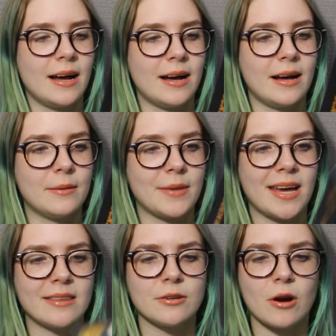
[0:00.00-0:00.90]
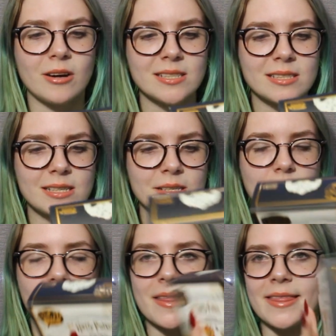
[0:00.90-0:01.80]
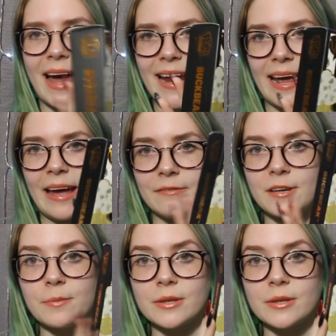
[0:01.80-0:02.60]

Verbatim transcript: Um, and they're honestly not that heavy,